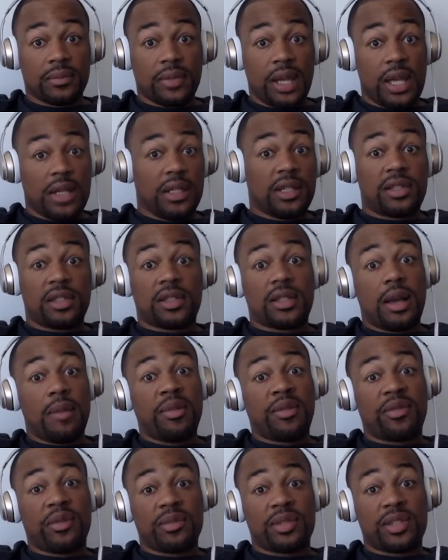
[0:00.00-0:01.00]
And this is
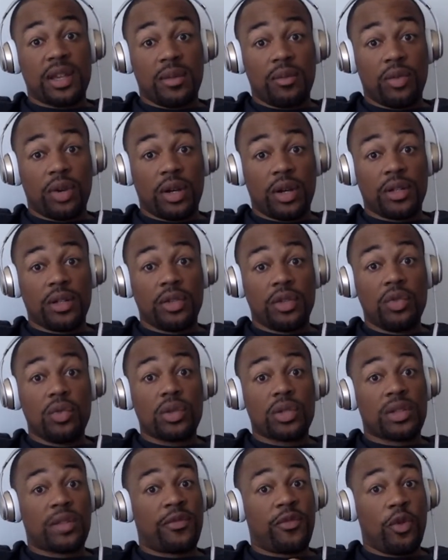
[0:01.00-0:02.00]
coming from someone who
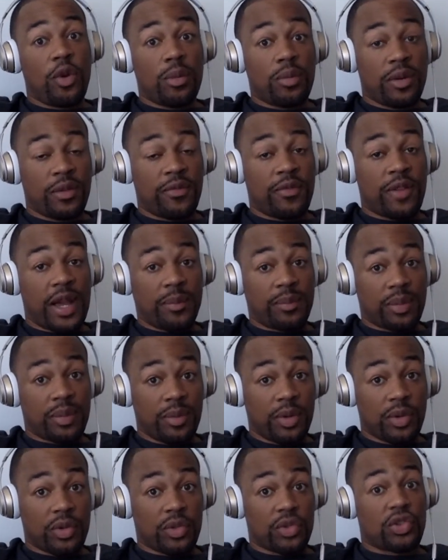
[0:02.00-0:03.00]
was a former fight
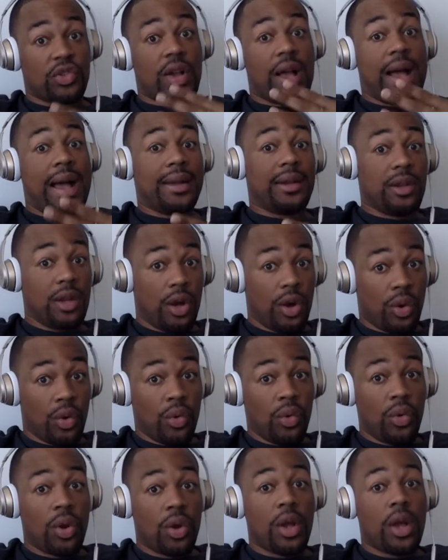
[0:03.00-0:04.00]
promoter. So I
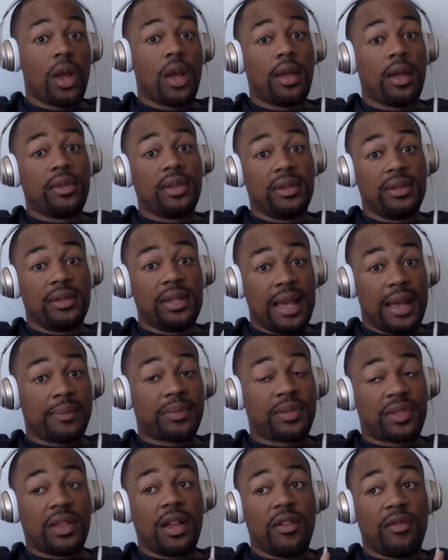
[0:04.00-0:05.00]
know the
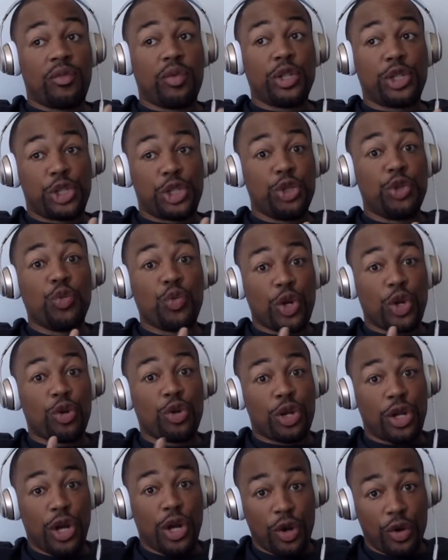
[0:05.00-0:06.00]
depths of which you will
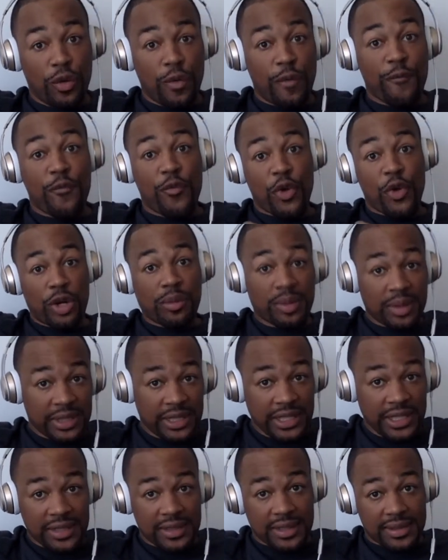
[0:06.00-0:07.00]
go
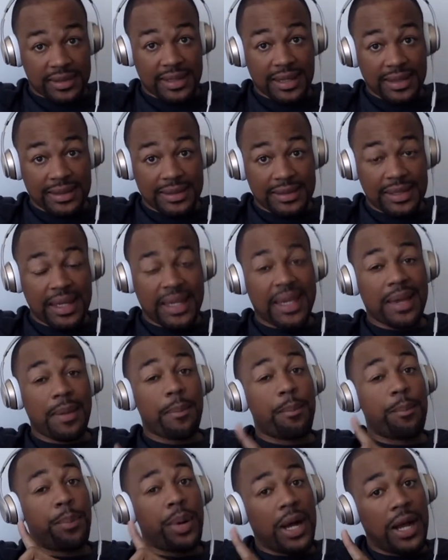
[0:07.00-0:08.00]
verbally to sell a
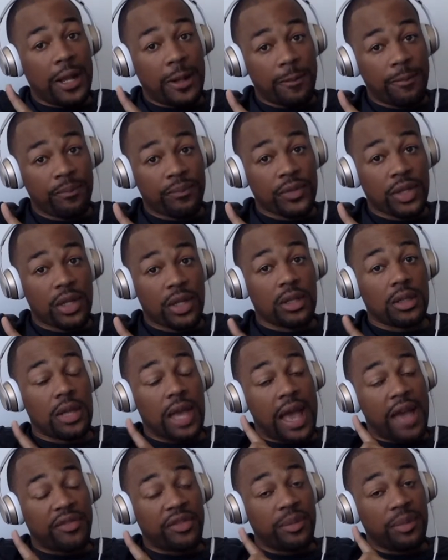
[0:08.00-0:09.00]
ticket, but you
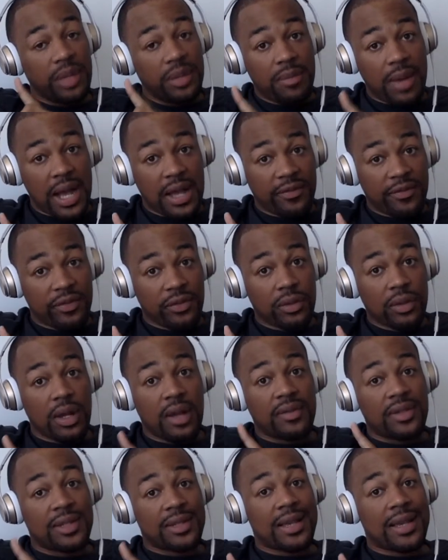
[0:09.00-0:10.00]
have to be mindful
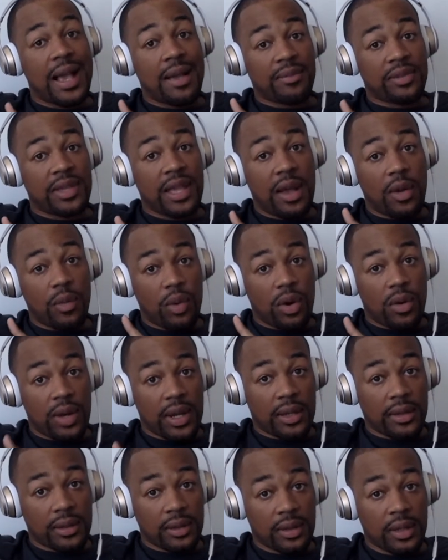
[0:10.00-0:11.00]
of the times that we're
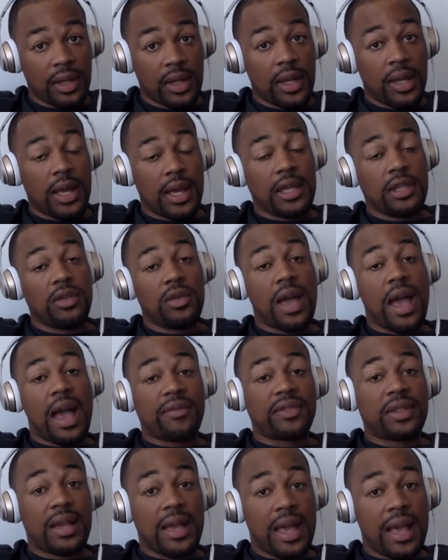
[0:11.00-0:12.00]
in. And you
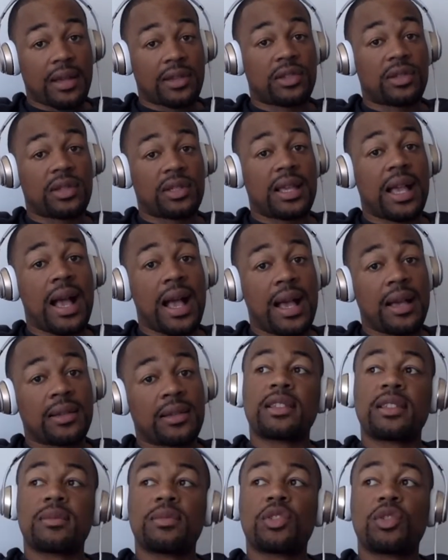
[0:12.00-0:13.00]
have to exercise
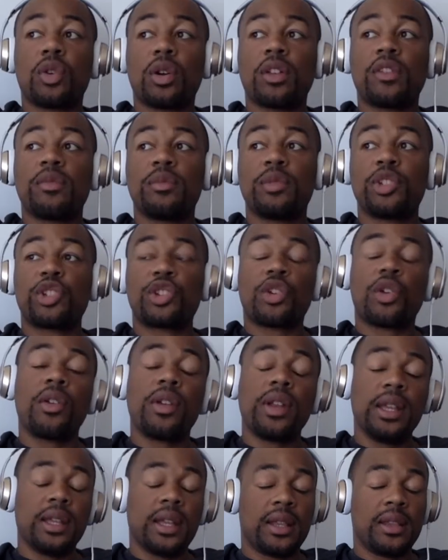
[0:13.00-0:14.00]
some sort of
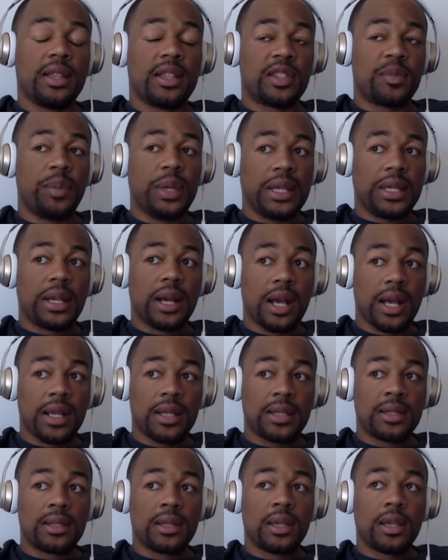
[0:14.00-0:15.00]
maturity in this,
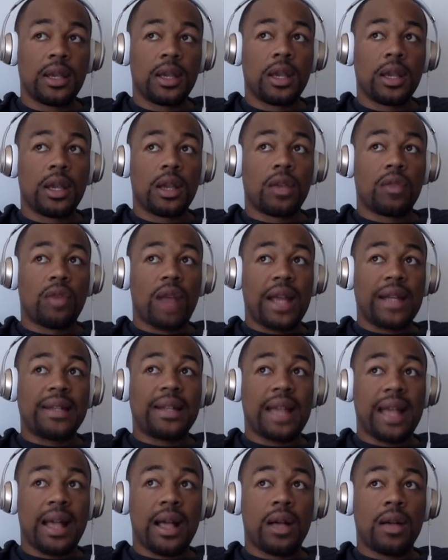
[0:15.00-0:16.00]
because right
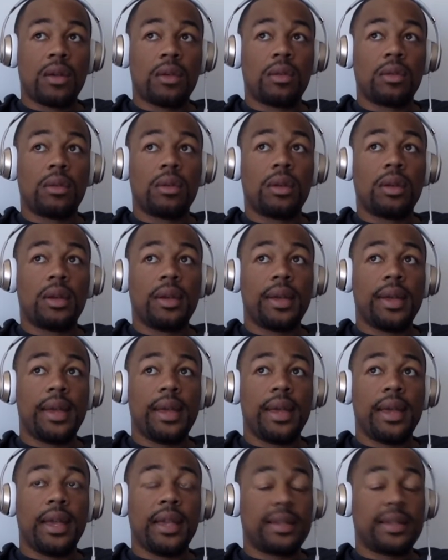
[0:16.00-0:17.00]
now,
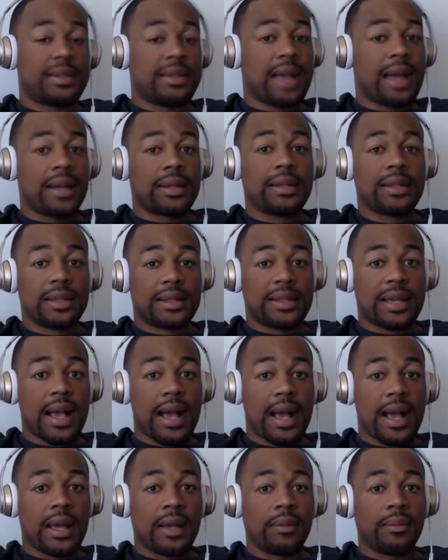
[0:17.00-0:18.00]
it's not a good
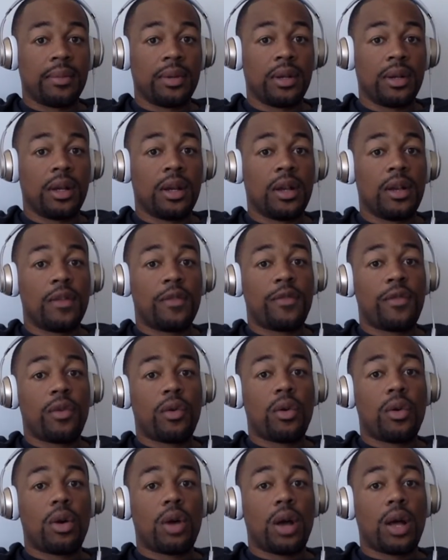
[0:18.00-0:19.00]
time
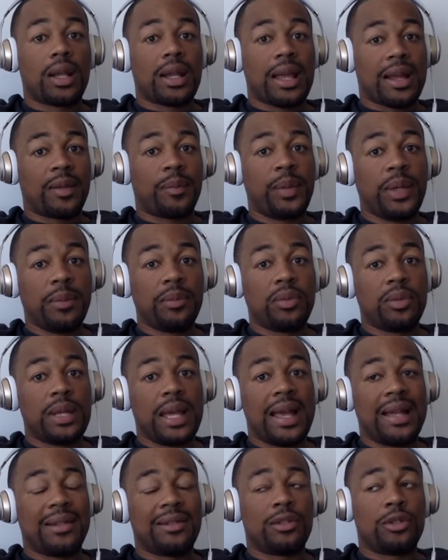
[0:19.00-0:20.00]
for a lot of people
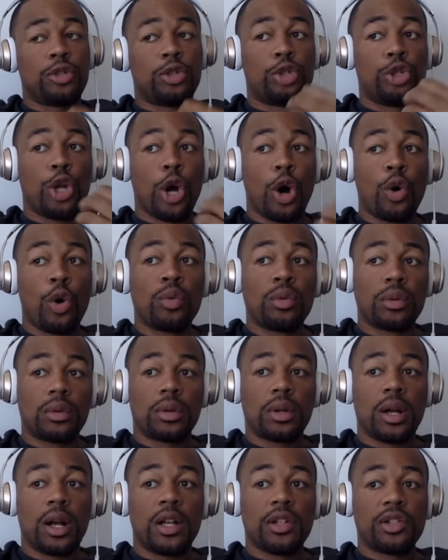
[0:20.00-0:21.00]
that don't
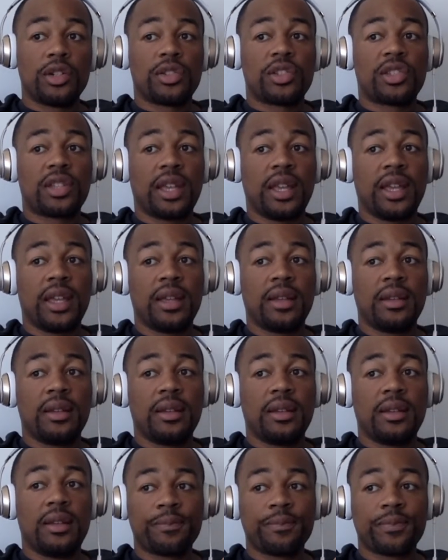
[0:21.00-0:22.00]
understand
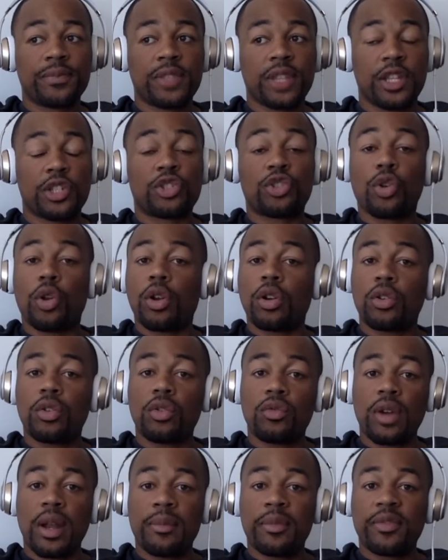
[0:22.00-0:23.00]
the
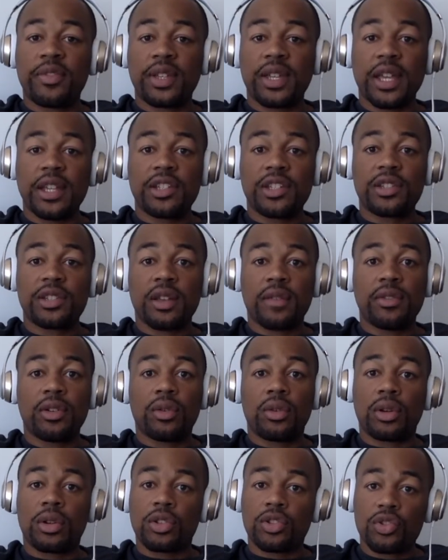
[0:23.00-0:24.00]
historical ramifications of it
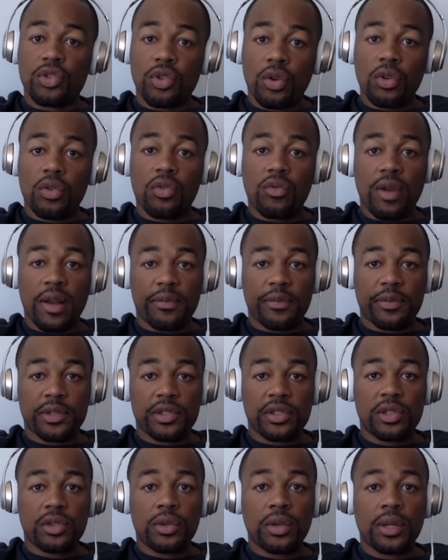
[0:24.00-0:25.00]
or the historical
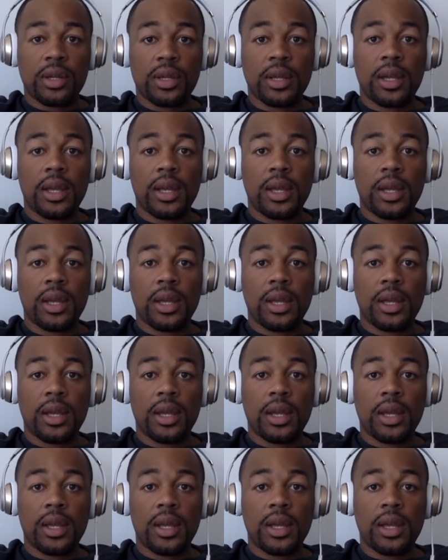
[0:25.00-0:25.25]
reference to it